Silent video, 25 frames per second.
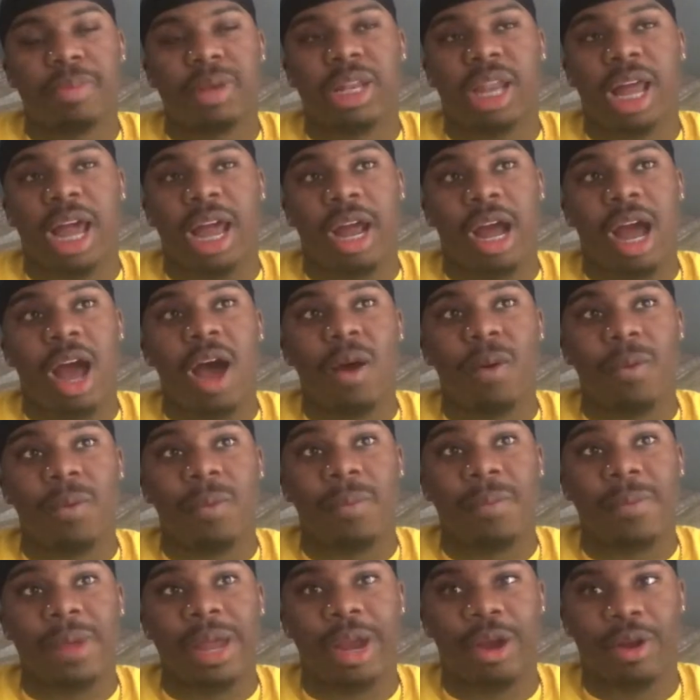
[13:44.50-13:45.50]
like, oh,
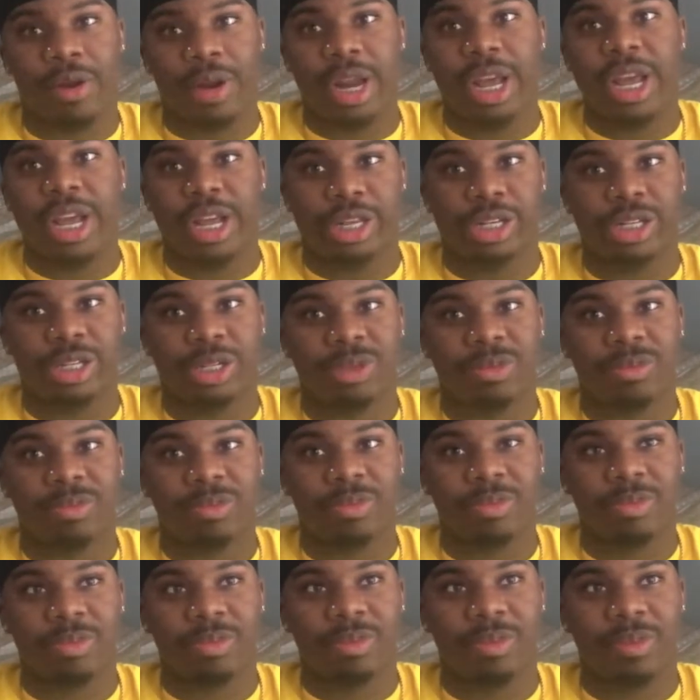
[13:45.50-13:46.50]
here it is.
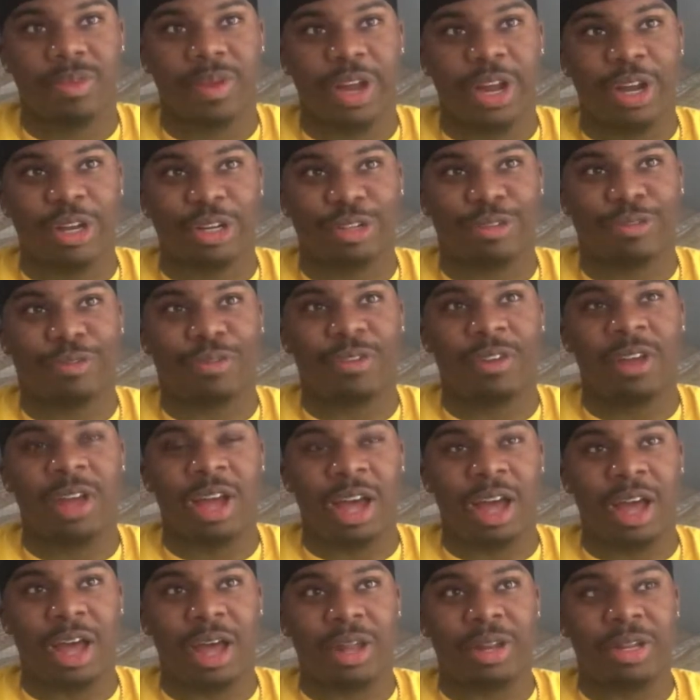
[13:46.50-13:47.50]
Here's,
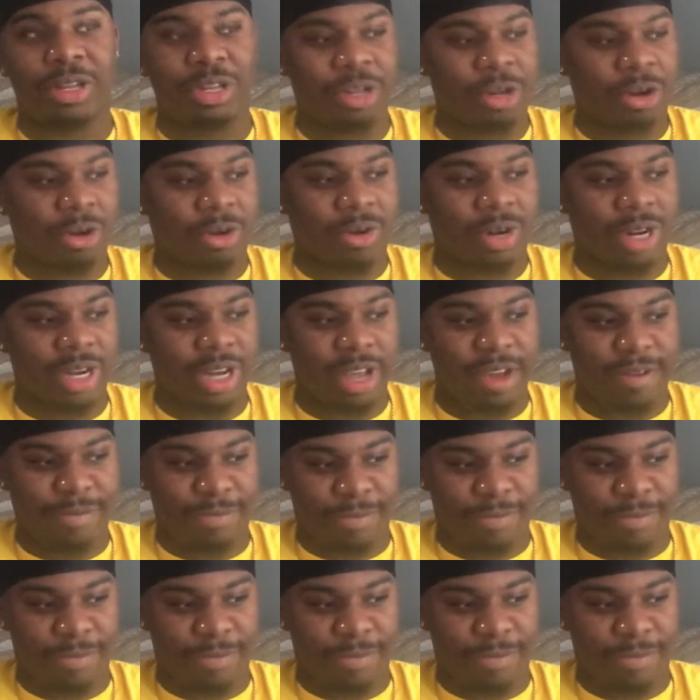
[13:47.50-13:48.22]
you're gonna need